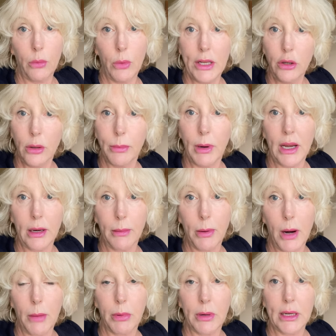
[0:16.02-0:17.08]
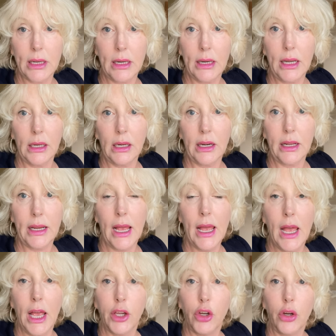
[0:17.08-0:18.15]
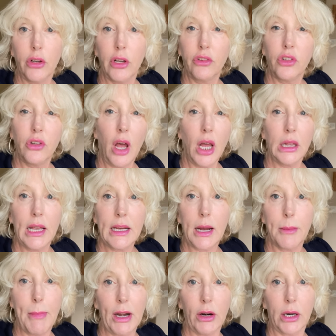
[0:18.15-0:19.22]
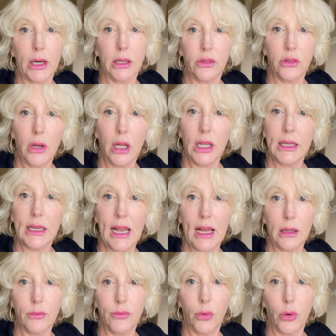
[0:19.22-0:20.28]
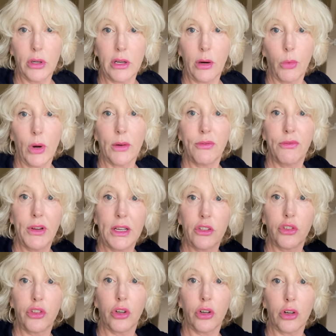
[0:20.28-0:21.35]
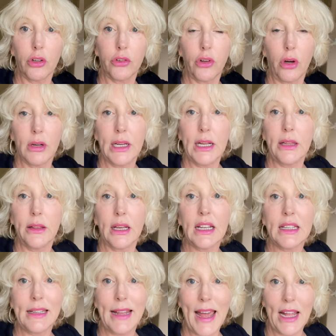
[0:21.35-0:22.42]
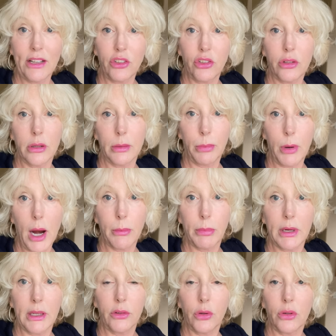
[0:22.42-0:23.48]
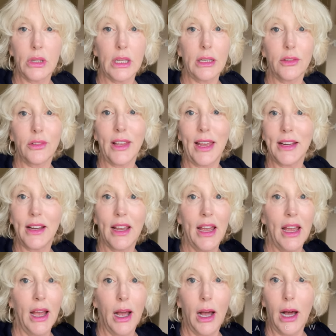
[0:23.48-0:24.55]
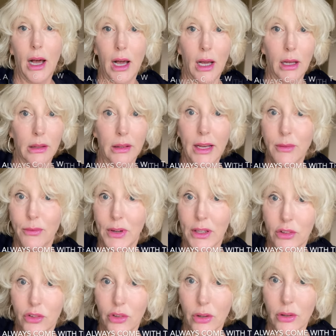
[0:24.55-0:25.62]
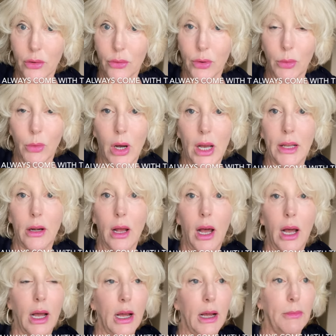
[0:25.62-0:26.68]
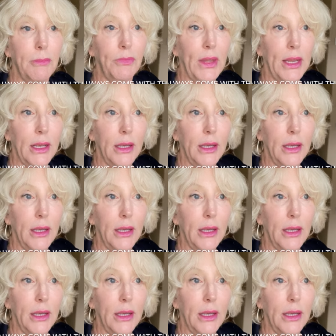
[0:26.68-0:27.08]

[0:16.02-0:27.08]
when you're buying a property in Italy, it's not like America, it's not like California, where fixtures are anything attached to the property. So things like light fixtures, for one,